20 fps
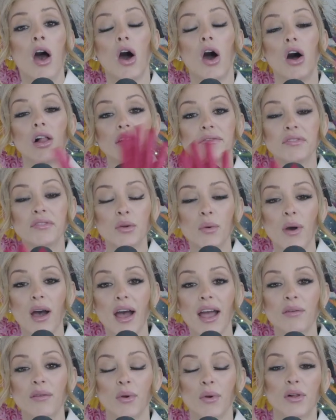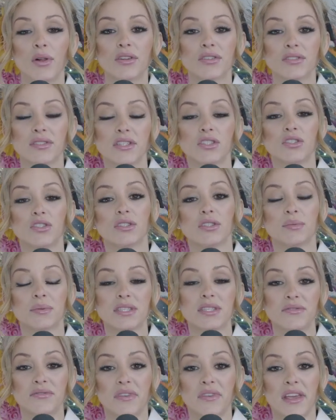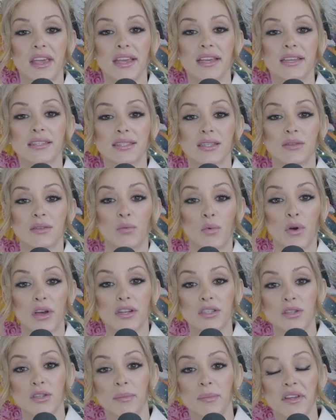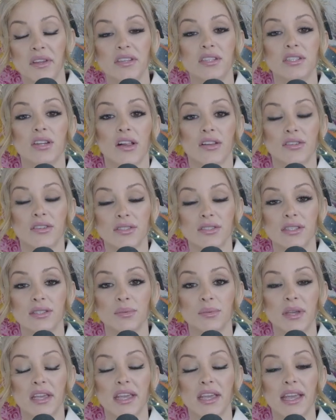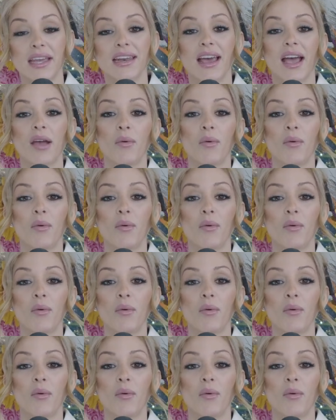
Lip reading: of you high rollers that just went to Vegas and won $2 million this weekend,